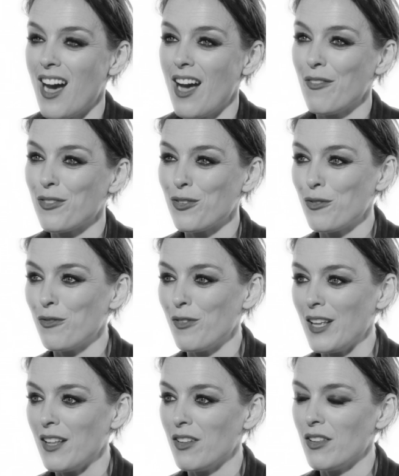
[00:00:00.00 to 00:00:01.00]
I sort of
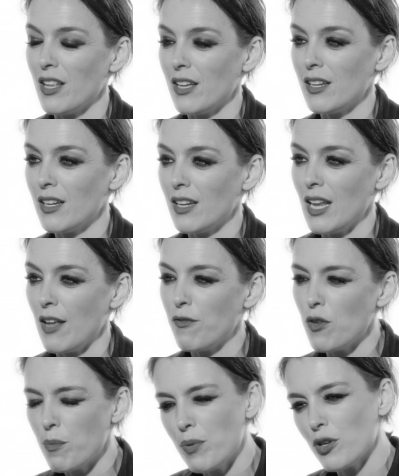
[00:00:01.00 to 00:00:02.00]
feel that
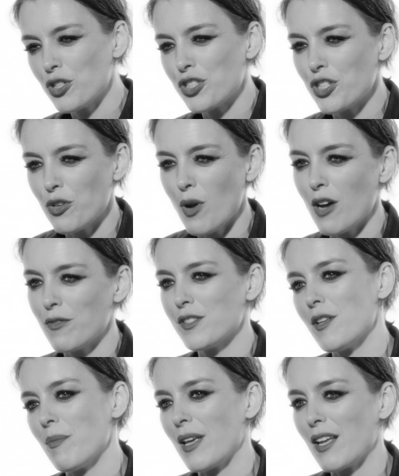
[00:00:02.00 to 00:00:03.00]
if you push too hard
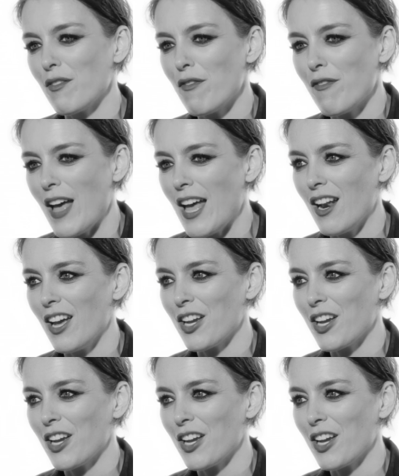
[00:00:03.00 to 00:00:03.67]
for something and fail,